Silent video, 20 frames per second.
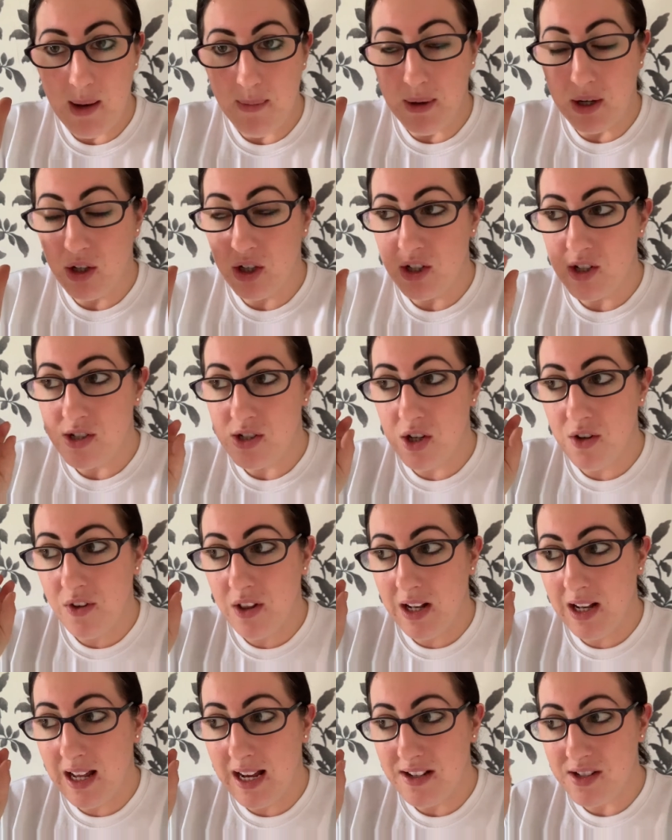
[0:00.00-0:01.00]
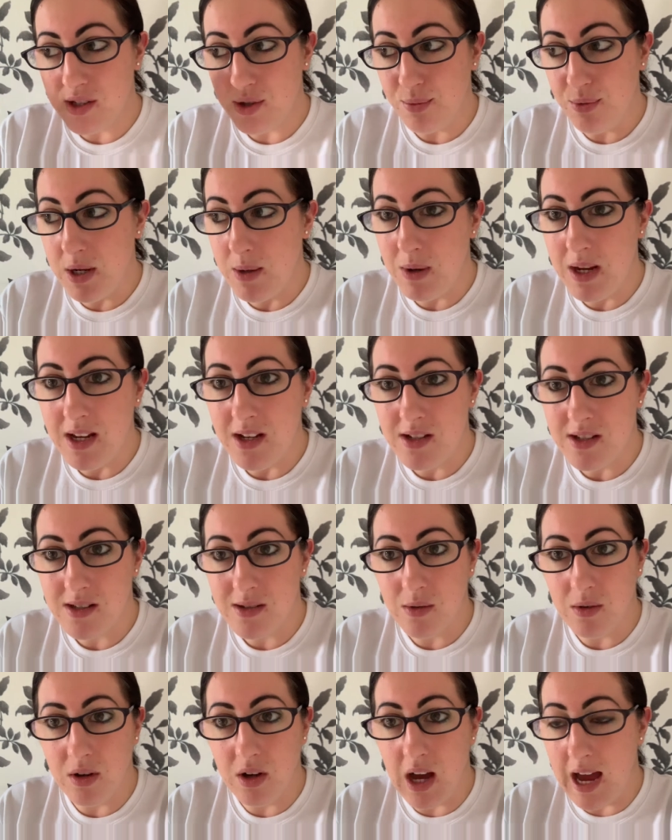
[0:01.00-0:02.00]
Because over the last 3 weeks
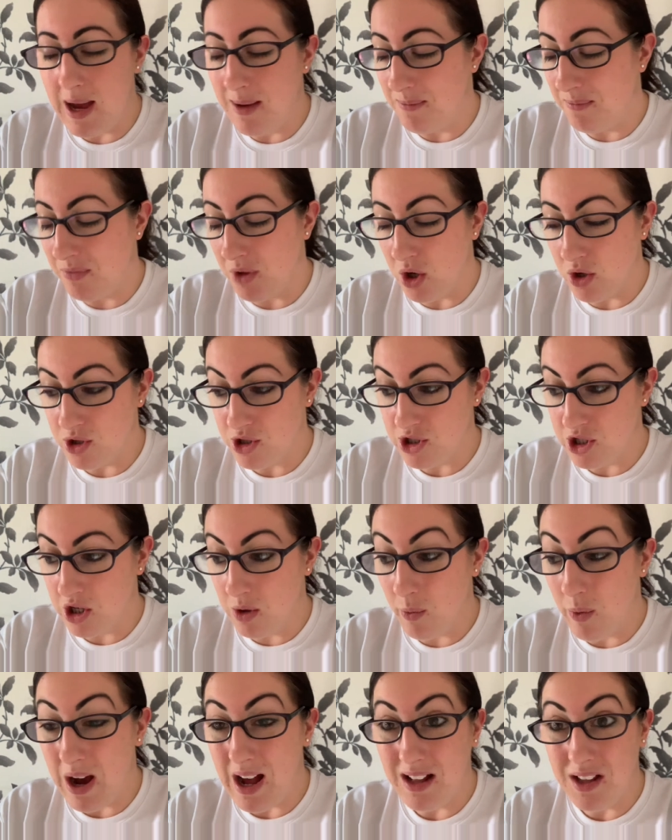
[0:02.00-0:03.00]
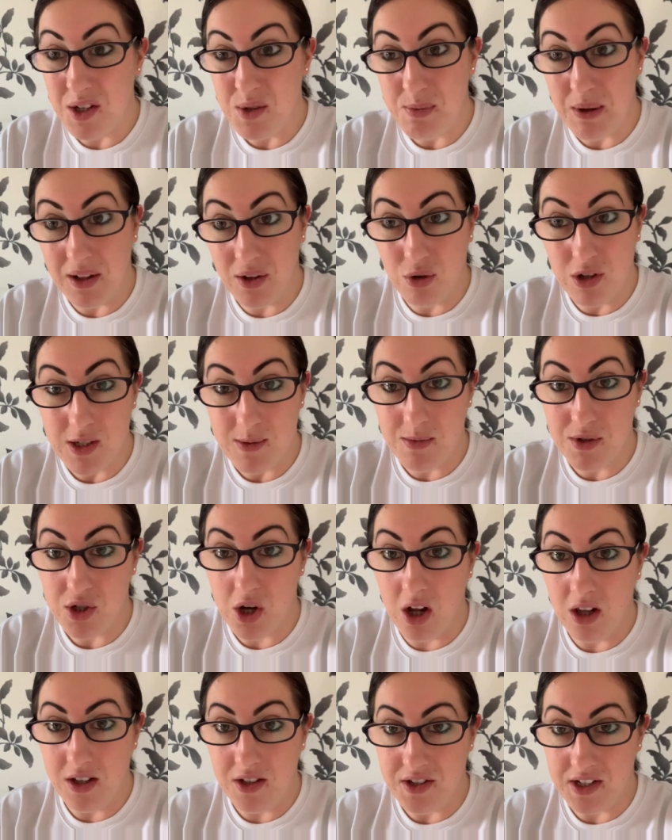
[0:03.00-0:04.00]
or so, while it's been the Christmas
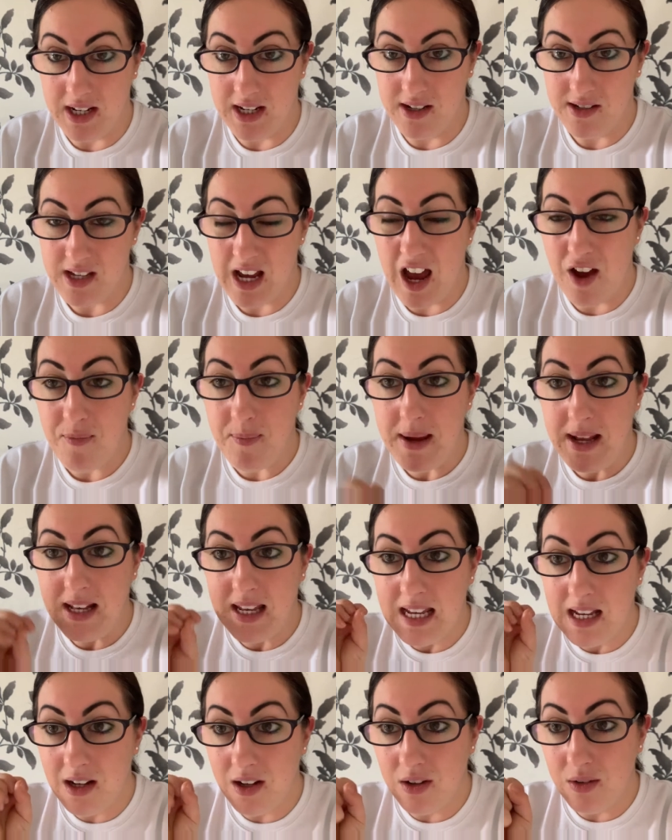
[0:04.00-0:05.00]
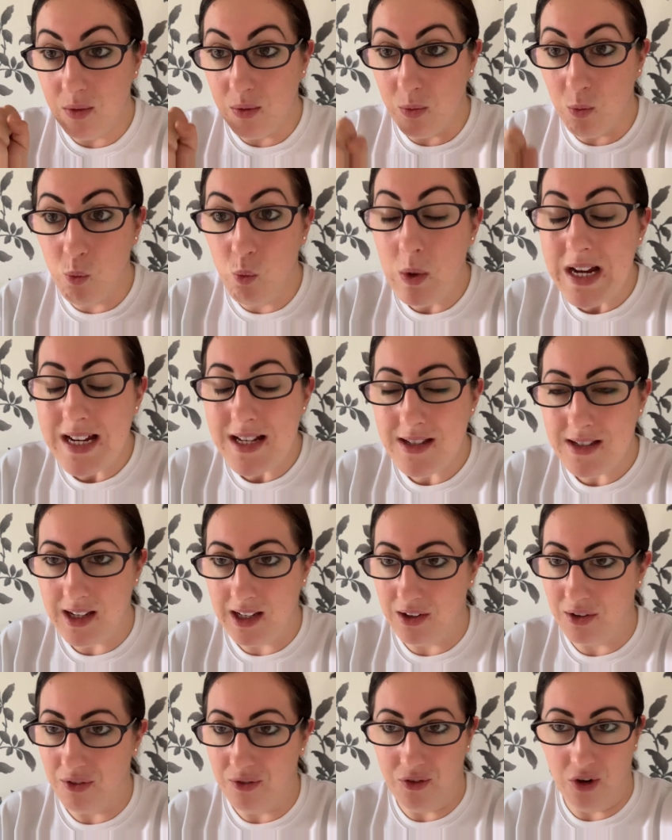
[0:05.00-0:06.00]
holidays, I've been
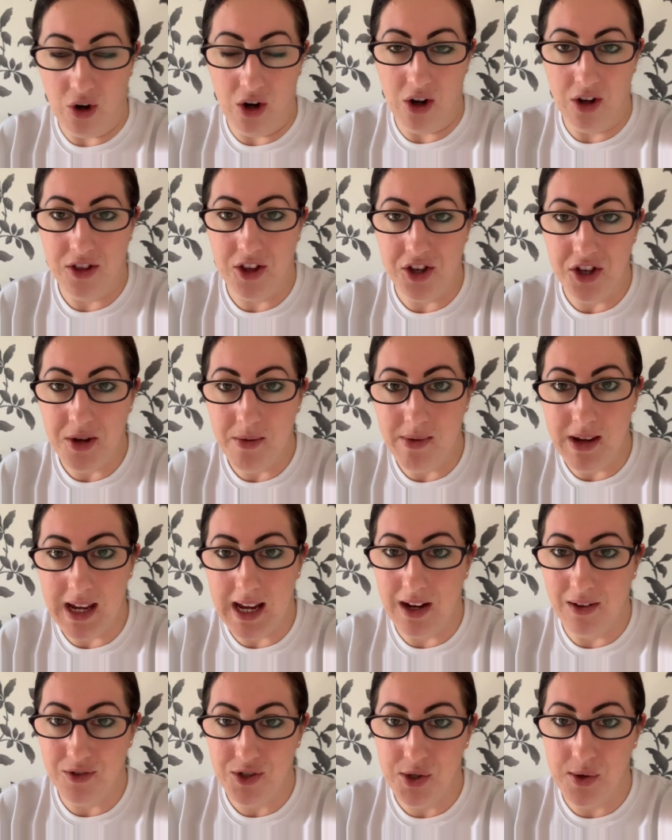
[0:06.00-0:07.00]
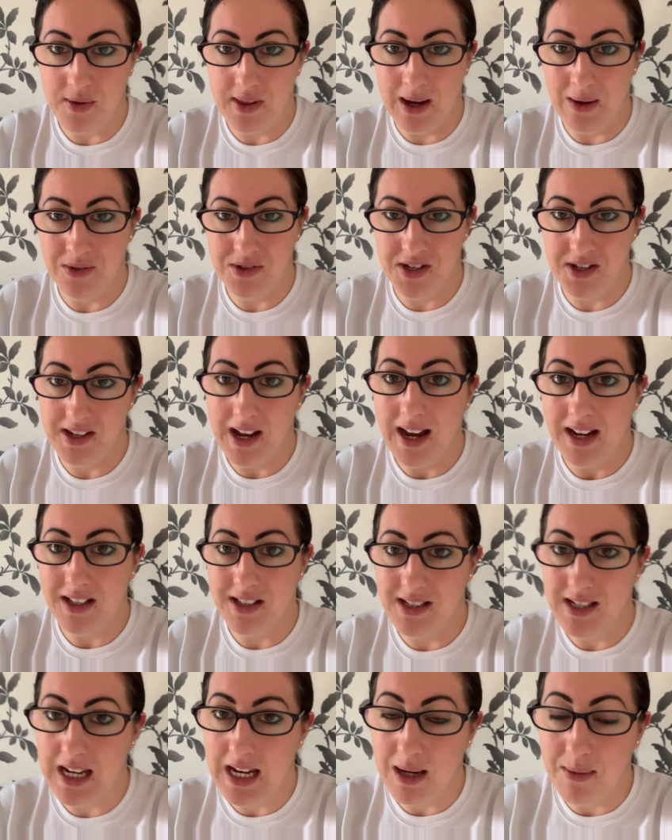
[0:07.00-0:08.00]
waiting for the new year of
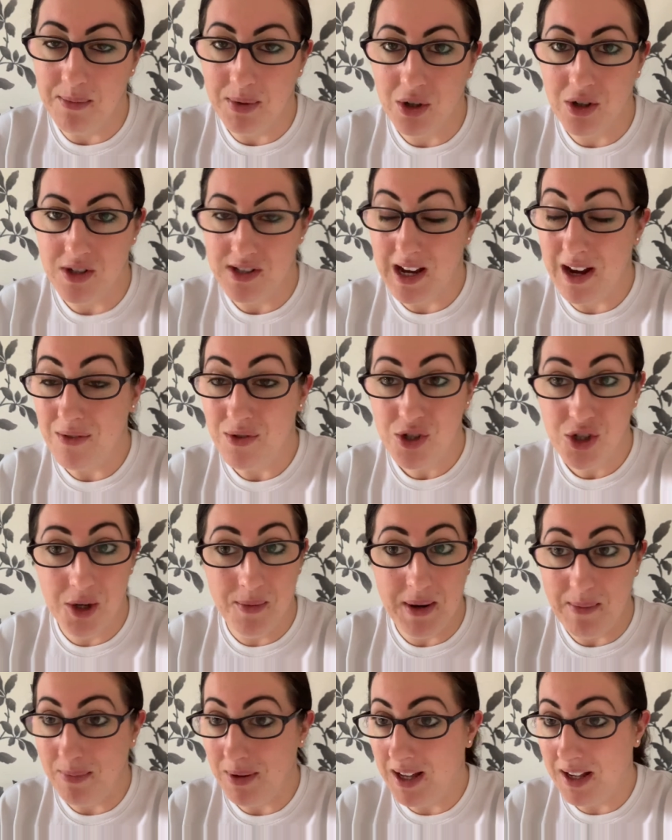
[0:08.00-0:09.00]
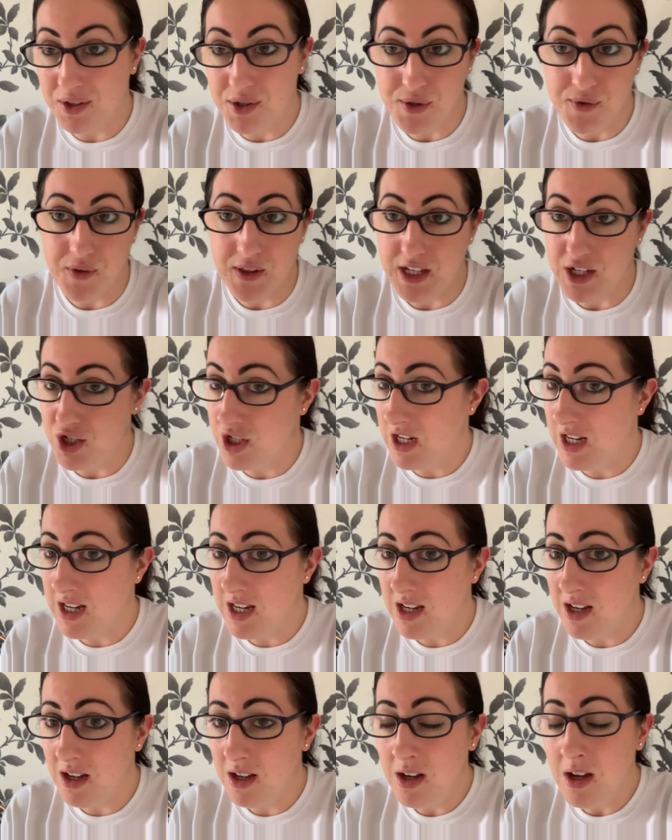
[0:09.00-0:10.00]
2019, because I have so many plans for this
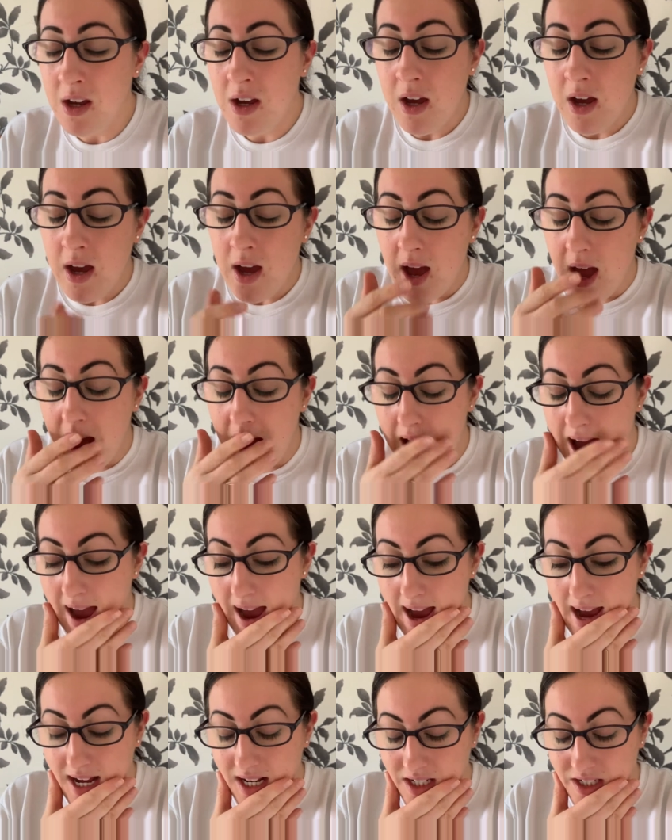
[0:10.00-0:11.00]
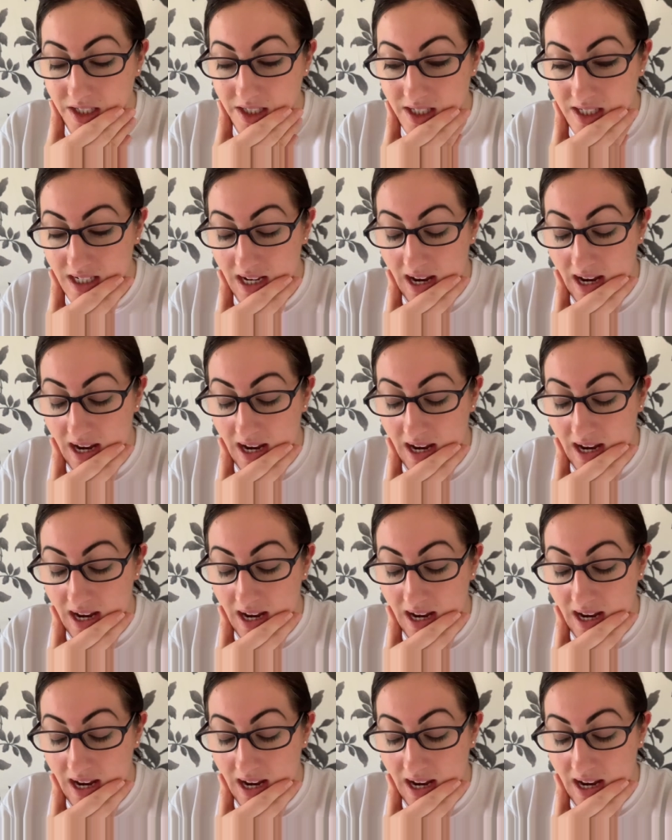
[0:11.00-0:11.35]
year, and